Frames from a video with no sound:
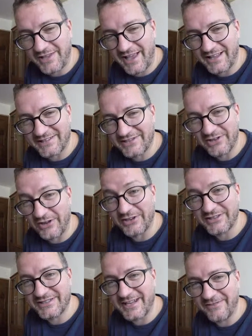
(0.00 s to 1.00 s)

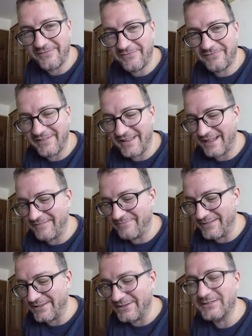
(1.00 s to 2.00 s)
searched and
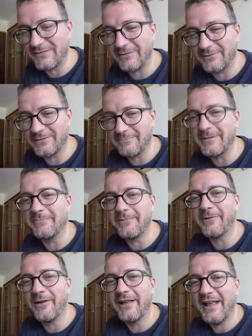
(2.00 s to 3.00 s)
be useful to
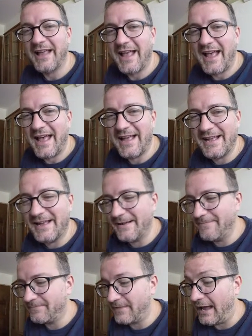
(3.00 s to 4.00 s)
people.
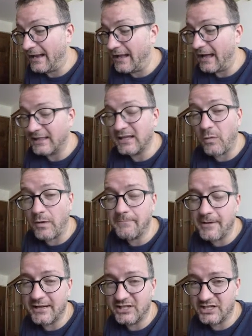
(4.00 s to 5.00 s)
And I think one
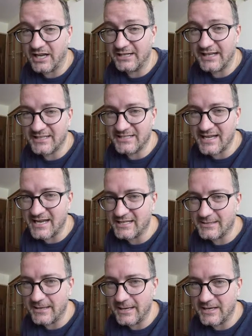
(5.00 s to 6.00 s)
page, I dare say,
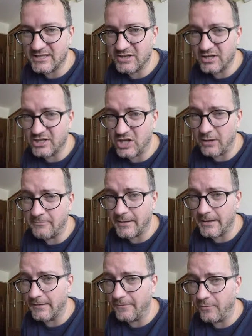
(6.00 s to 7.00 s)
is a lot
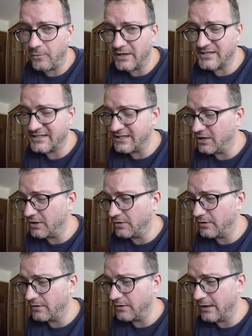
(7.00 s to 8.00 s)
better for SEO.
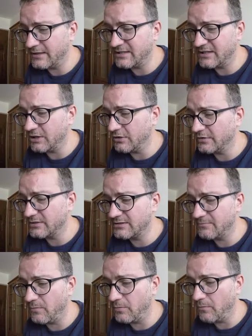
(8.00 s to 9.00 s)
It's
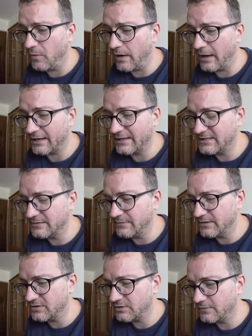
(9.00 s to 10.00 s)
more likely to
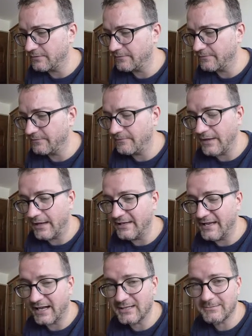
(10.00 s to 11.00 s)
be sort of
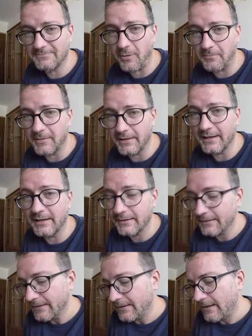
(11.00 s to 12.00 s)
indexed properly
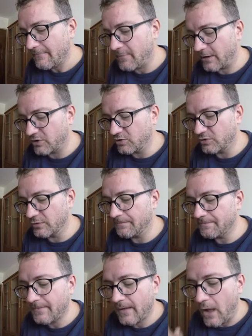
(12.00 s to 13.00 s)
by Google.
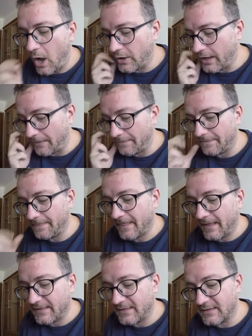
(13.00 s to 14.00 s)
Okay,
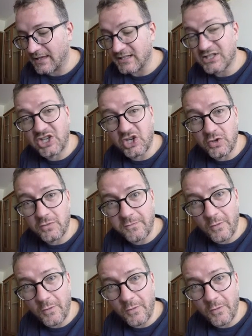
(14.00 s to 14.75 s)
thank you for